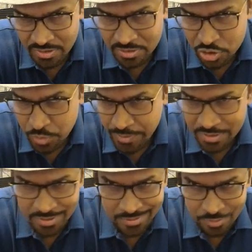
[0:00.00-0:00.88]

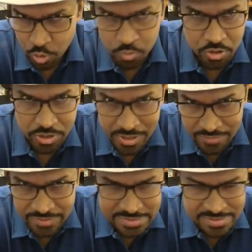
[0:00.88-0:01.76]
Jupyter notebook
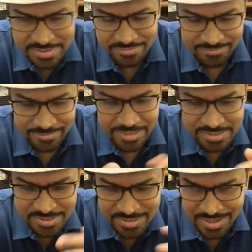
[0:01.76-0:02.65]
interface.
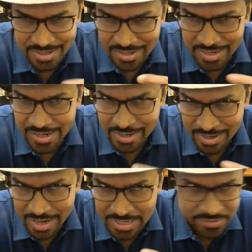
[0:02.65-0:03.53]
It's a little
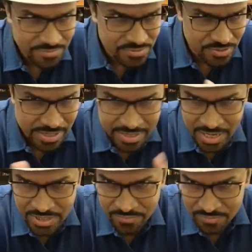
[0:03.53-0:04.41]
interactive, so the
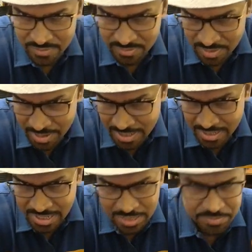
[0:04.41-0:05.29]
interactive command like
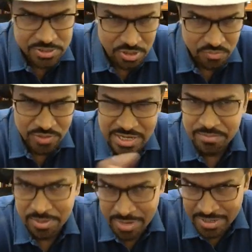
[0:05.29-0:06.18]
help is not well
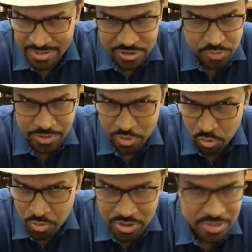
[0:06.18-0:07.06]
implemented in Jupyter
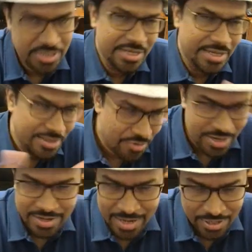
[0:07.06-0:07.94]
notebook. You can
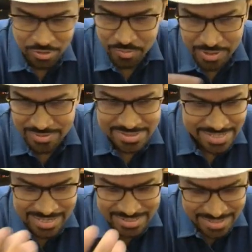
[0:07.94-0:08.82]
try it out, but you'll see
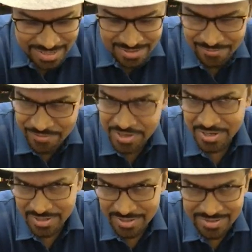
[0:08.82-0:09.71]
it's a little weird,
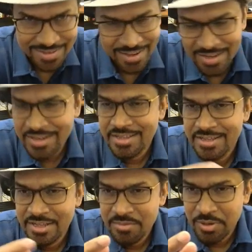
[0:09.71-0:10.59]
right?
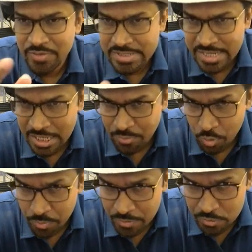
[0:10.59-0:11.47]
But when I say help,
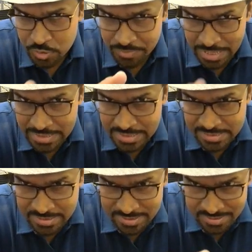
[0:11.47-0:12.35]
open close
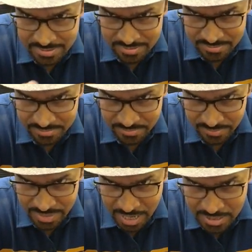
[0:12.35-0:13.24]
parenthesis
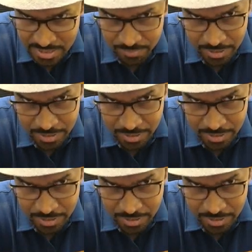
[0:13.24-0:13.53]
at the Python